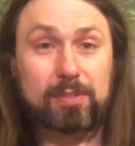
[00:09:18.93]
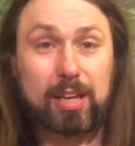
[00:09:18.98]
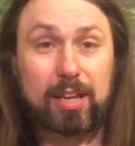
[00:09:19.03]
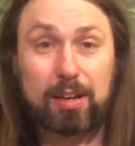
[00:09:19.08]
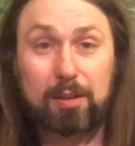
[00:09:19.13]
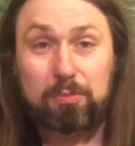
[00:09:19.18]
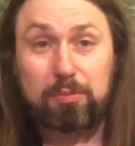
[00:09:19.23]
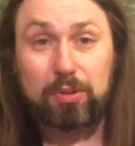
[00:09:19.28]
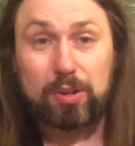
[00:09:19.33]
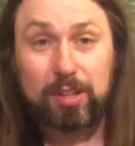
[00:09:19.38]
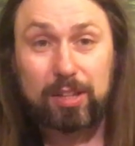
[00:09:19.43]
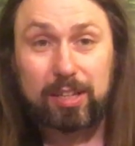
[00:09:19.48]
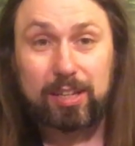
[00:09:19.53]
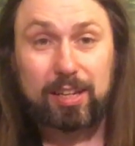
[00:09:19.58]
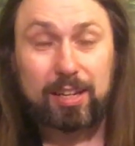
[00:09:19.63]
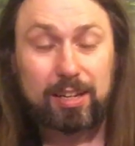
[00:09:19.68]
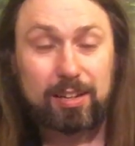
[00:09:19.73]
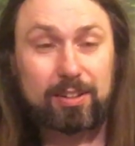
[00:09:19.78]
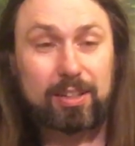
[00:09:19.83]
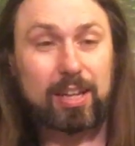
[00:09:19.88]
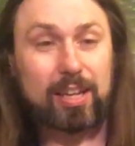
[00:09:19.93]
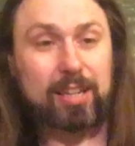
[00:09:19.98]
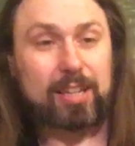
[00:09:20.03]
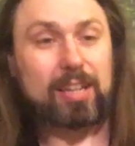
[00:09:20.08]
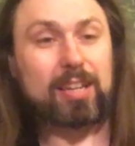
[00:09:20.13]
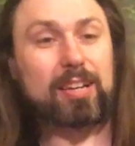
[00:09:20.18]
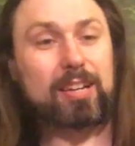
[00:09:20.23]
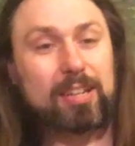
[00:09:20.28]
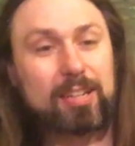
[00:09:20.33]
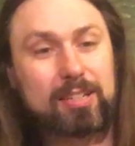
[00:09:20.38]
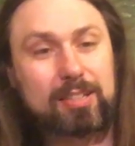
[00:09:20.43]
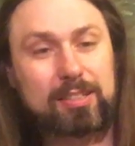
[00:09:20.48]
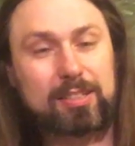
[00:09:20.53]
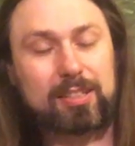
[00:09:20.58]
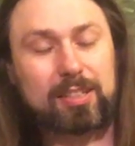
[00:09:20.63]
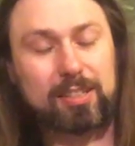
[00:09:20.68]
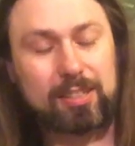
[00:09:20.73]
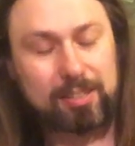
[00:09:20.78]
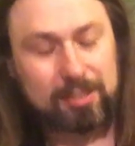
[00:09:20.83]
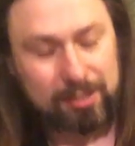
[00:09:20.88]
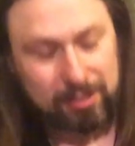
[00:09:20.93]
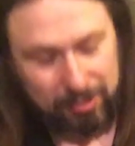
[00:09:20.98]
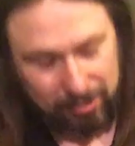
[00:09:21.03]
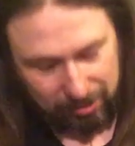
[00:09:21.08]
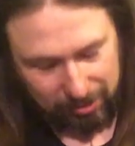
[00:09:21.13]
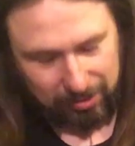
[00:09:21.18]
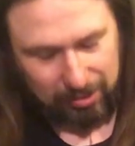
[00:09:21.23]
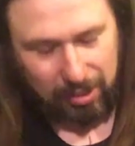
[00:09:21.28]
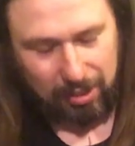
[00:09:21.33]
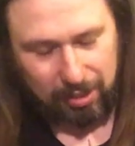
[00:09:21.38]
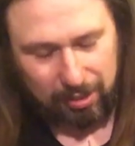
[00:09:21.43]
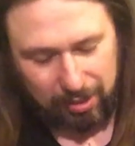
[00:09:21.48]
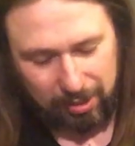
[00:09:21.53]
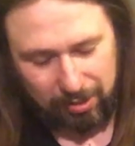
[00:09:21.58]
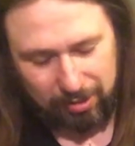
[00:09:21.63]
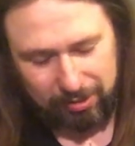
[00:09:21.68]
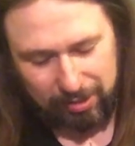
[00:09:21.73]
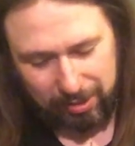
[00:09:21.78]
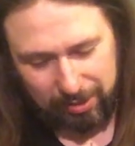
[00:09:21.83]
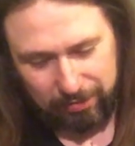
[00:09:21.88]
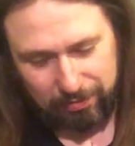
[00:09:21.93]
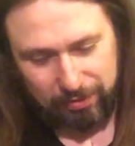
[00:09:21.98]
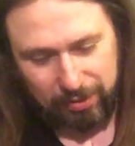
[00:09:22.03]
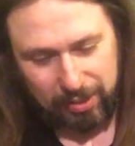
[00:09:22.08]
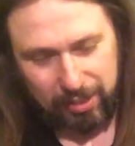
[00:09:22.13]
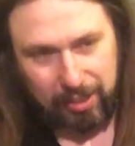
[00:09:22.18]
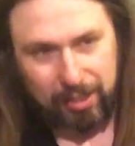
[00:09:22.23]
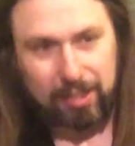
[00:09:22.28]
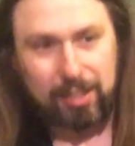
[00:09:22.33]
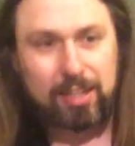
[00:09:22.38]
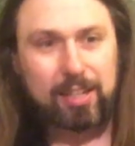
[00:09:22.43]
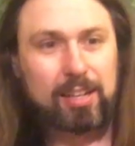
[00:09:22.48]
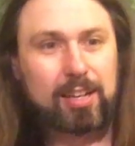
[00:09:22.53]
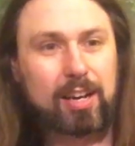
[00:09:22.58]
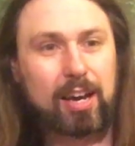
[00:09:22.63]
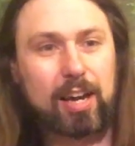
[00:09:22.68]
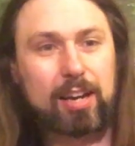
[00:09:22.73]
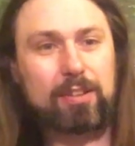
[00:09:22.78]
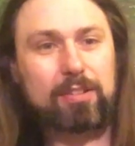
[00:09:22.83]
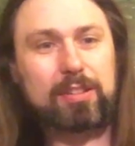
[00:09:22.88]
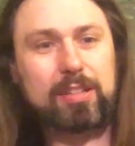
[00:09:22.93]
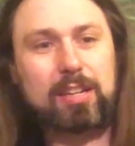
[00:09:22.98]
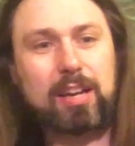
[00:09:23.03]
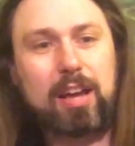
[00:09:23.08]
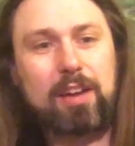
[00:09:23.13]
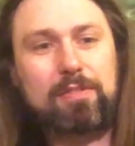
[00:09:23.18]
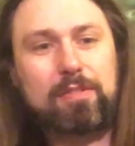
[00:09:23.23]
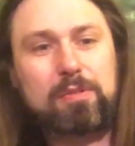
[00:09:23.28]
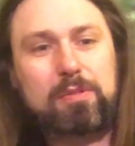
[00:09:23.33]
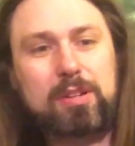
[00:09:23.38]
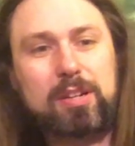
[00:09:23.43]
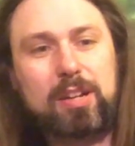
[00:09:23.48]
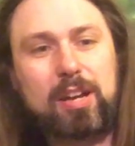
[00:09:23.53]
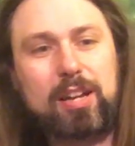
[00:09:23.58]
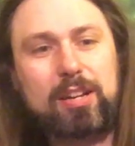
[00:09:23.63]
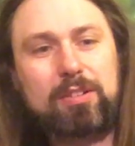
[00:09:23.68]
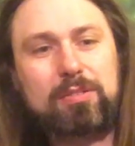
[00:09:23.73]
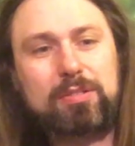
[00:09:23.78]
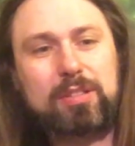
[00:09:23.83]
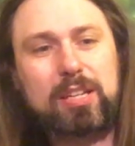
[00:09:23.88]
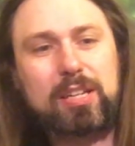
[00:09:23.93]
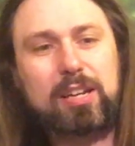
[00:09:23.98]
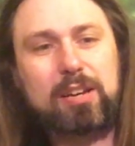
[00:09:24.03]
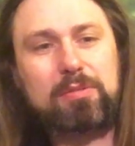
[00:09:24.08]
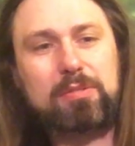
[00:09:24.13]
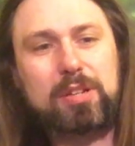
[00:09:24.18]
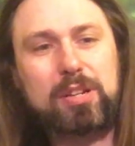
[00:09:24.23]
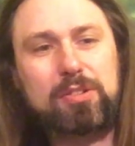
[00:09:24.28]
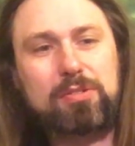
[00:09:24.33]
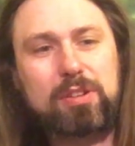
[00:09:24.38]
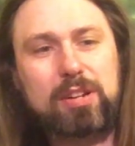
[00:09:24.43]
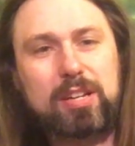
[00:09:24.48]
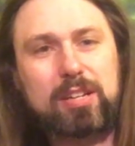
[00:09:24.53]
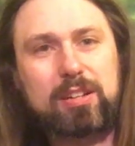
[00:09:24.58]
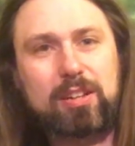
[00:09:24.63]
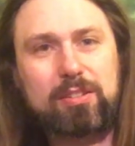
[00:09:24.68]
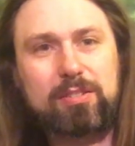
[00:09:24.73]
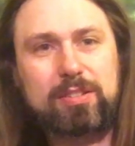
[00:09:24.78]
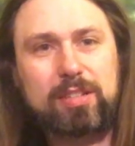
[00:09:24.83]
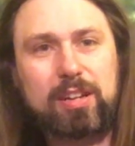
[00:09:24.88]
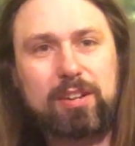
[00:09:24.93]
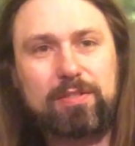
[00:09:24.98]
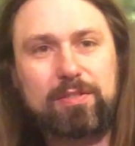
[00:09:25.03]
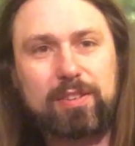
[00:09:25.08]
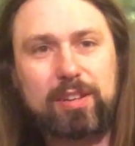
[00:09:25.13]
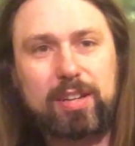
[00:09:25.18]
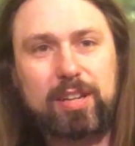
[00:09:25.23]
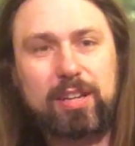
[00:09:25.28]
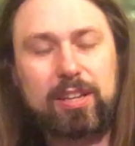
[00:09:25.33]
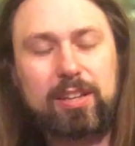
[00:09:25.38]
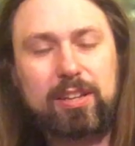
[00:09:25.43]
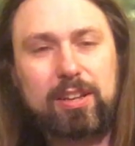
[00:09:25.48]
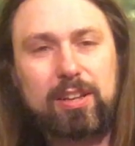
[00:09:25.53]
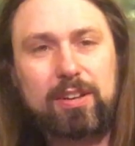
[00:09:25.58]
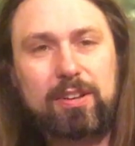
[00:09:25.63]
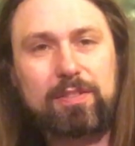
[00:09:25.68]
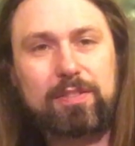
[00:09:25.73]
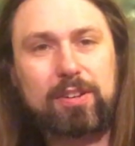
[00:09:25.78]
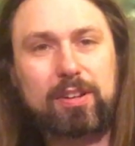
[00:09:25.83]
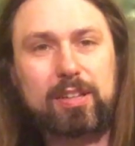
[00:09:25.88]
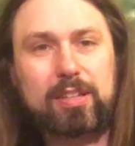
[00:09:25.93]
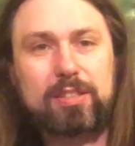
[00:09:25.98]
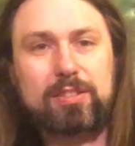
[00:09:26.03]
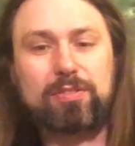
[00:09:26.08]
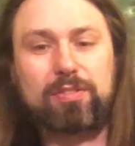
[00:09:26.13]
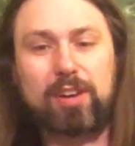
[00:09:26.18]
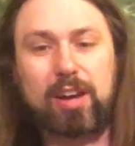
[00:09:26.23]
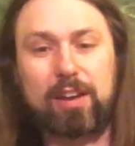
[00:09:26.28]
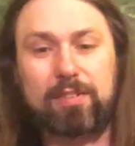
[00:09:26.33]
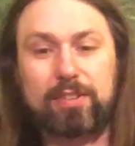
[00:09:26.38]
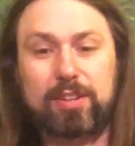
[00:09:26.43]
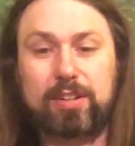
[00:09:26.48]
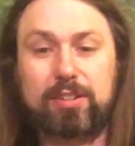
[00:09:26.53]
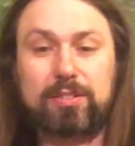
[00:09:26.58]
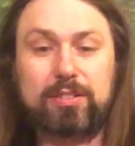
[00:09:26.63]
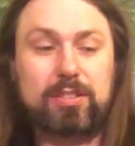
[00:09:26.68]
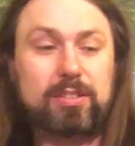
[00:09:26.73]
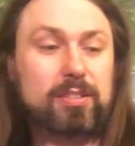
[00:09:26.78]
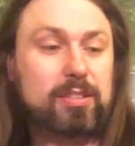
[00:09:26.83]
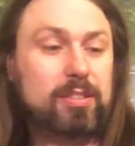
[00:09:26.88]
and I'm really kind of like, ugh, not another 10.50. I don't think I ever want to, I don't think I want to drink another 10.50 for at least five years,